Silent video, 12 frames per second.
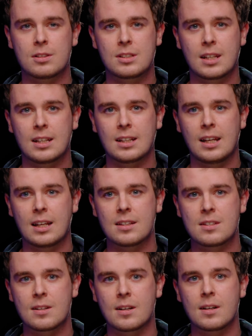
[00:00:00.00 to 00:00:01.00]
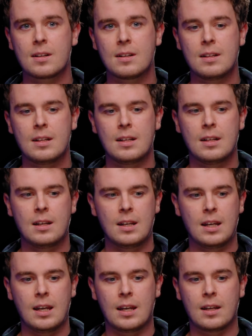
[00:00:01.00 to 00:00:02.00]
skin cancer,
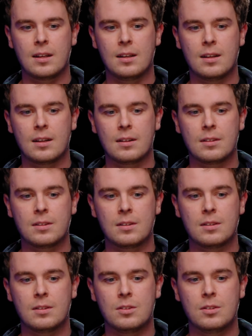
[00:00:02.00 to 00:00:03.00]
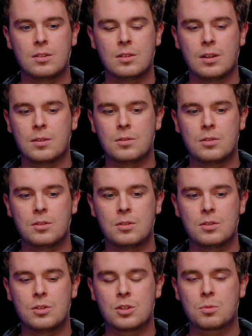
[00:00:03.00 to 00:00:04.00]
and they
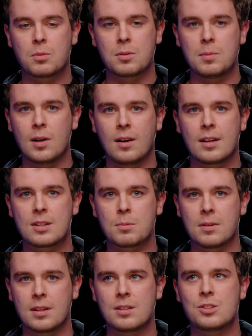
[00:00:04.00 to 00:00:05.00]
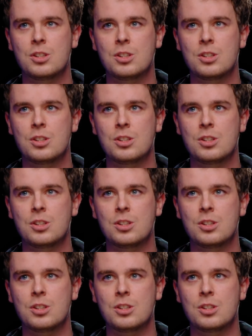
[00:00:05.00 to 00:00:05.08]
just wanted to be honest with us."